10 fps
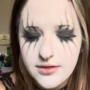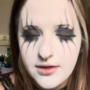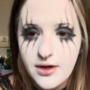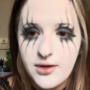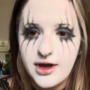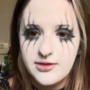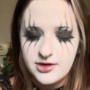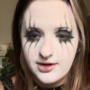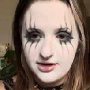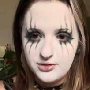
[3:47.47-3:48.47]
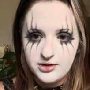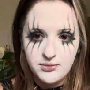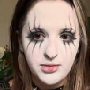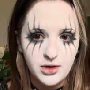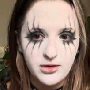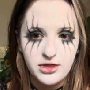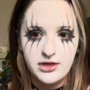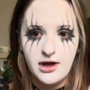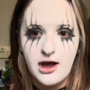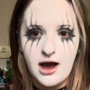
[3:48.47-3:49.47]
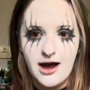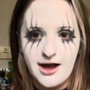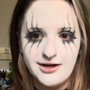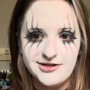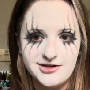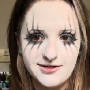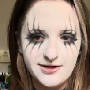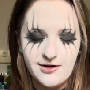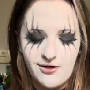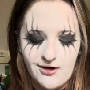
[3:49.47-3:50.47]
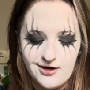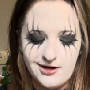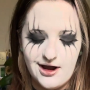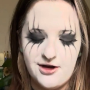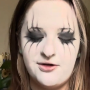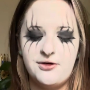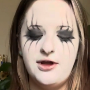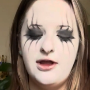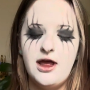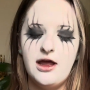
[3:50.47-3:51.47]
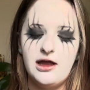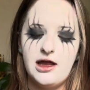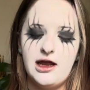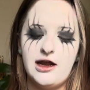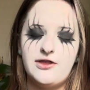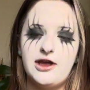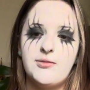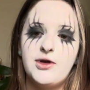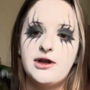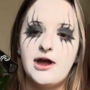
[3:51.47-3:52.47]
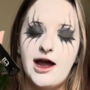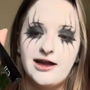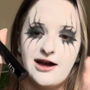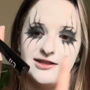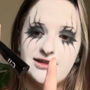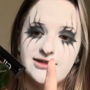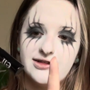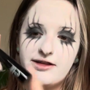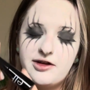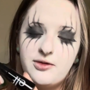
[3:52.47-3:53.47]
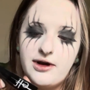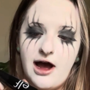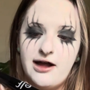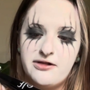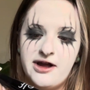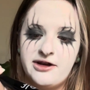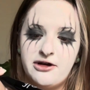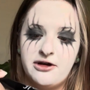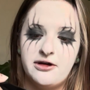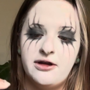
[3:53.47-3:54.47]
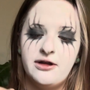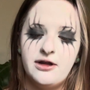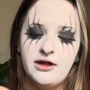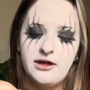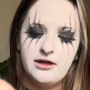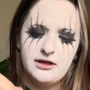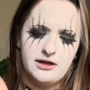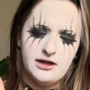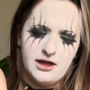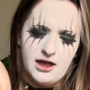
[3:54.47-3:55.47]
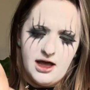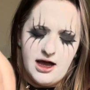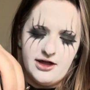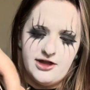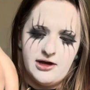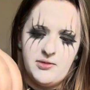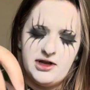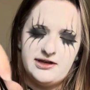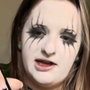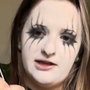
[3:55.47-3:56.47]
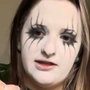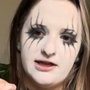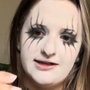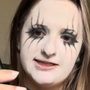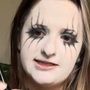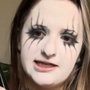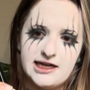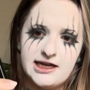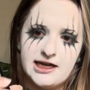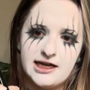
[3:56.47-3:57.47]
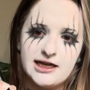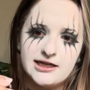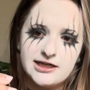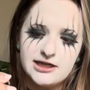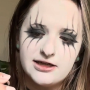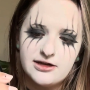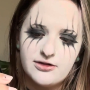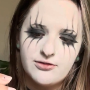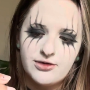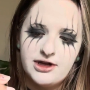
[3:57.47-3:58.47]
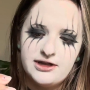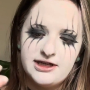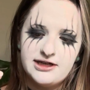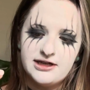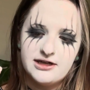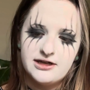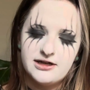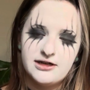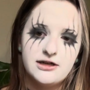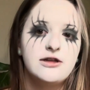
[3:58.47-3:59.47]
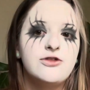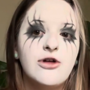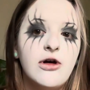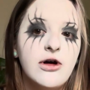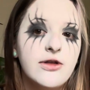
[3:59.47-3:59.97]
Okay, so that's with both eyes on now. And I think I got this liquid eyeliner. I think I'm gonna take this and really draw on